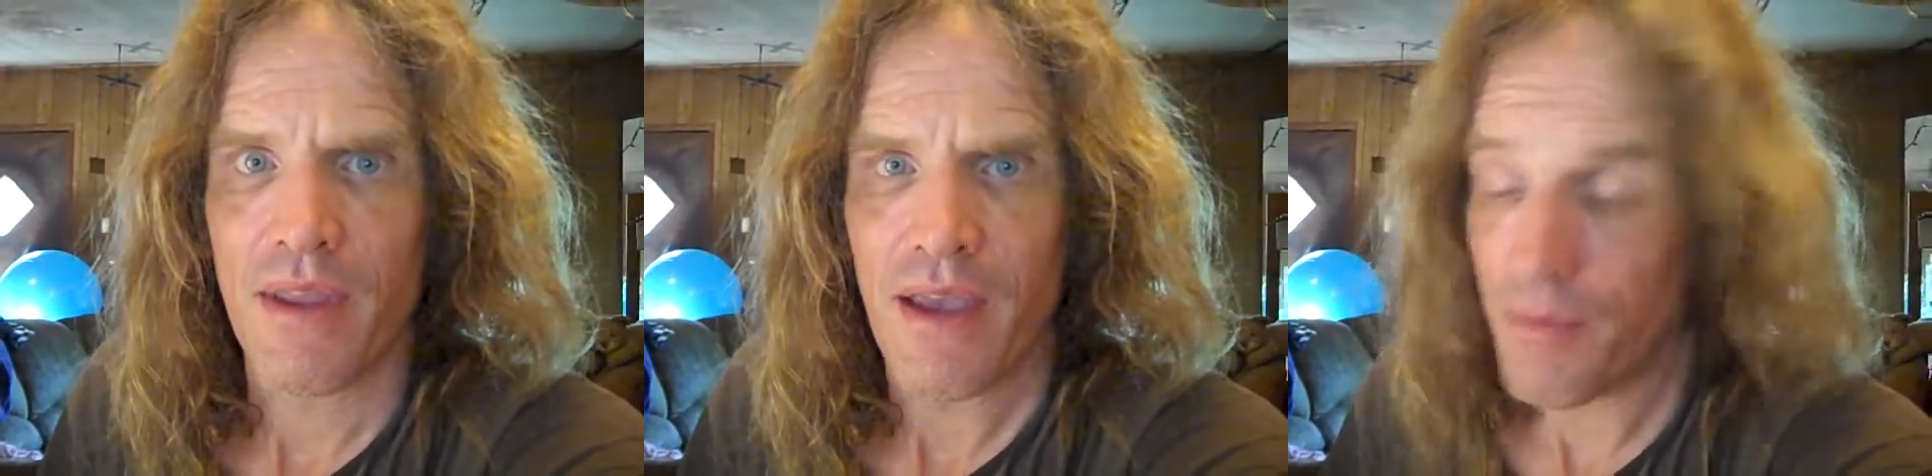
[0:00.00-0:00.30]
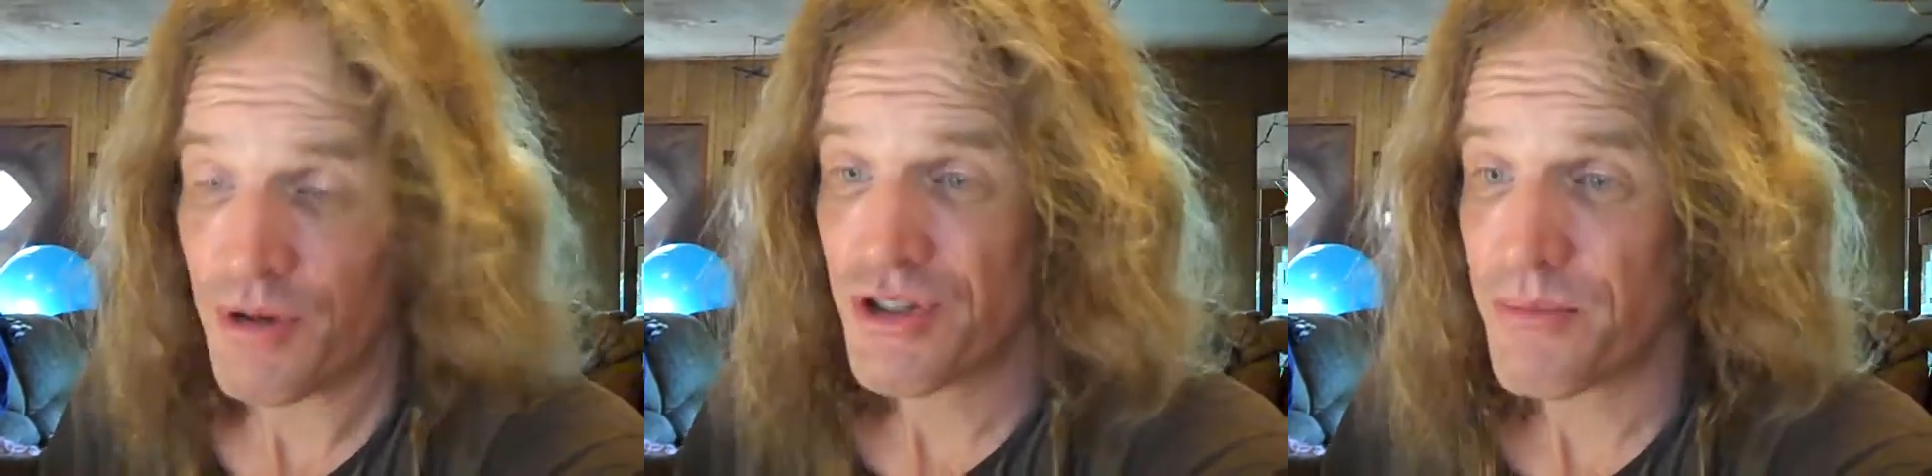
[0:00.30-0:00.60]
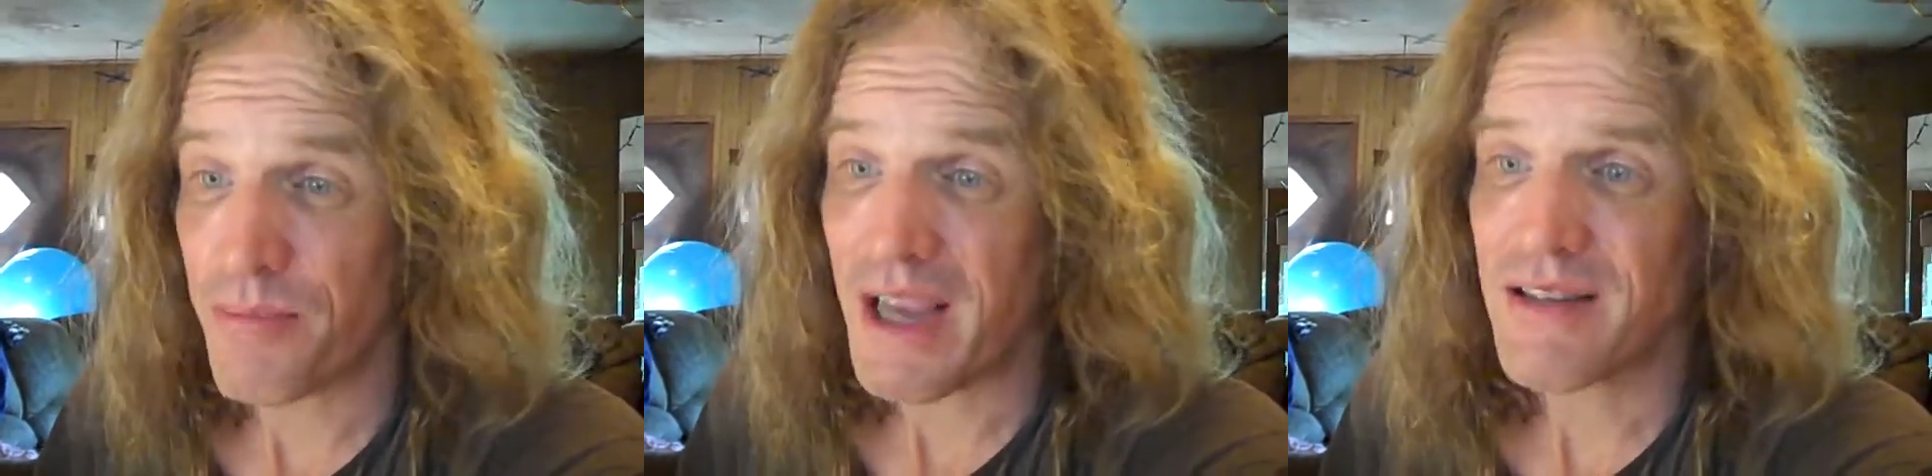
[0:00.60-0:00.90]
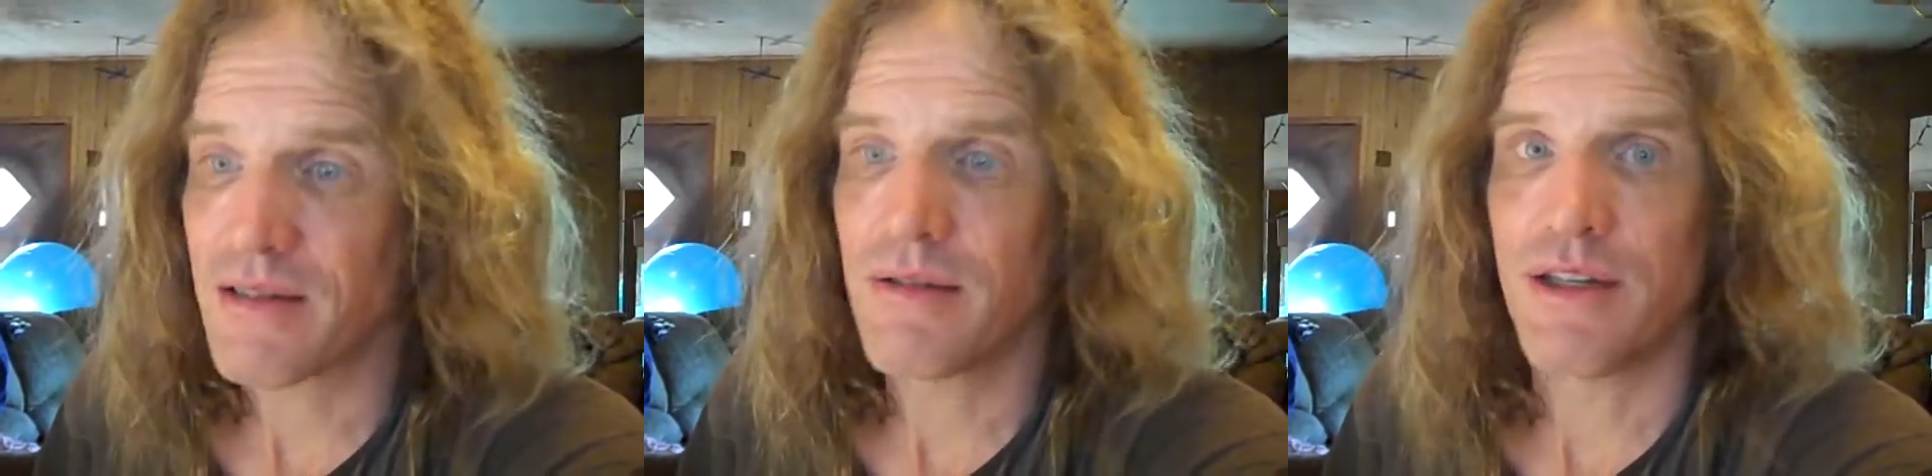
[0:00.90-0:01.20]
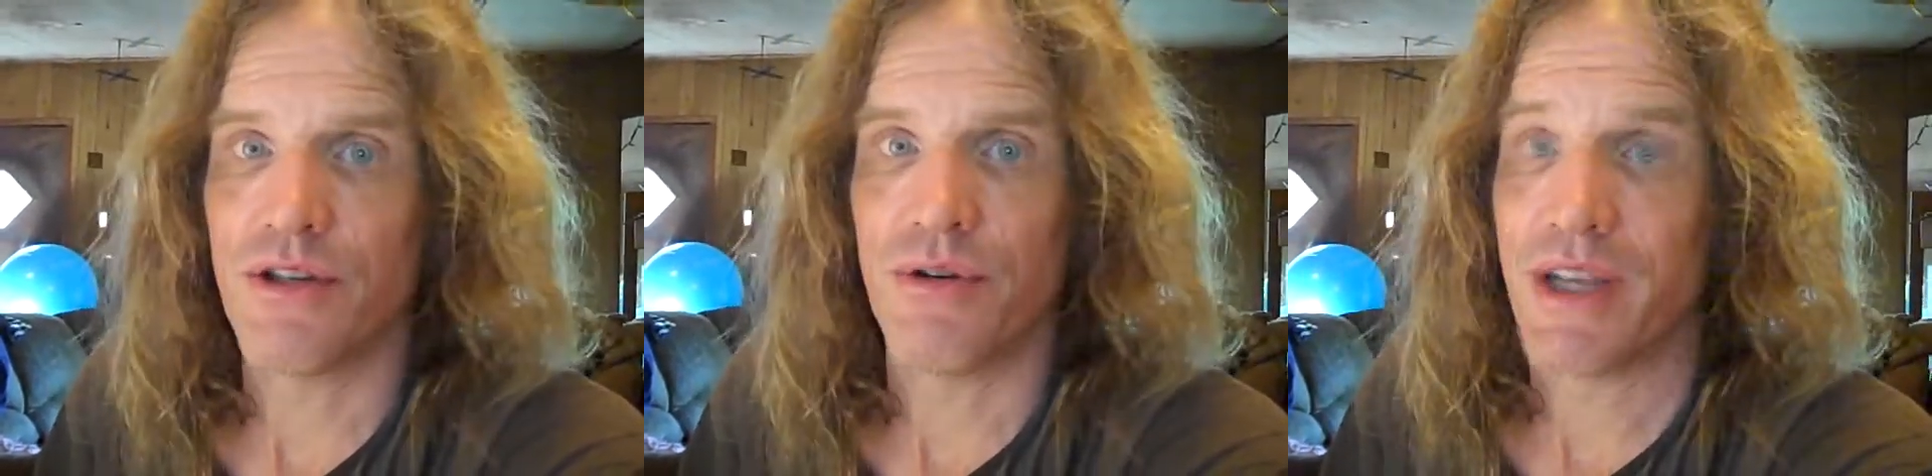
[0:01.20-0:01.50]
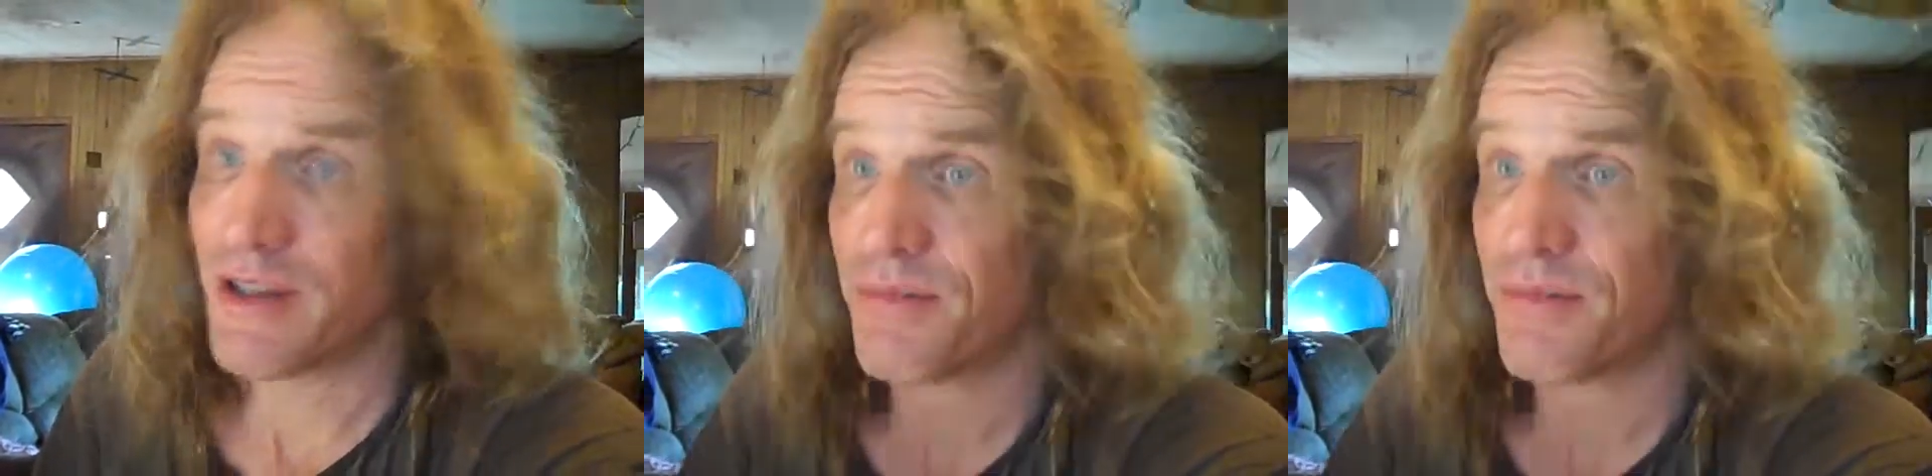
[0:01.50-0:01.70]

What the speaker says: And what you're basically doing is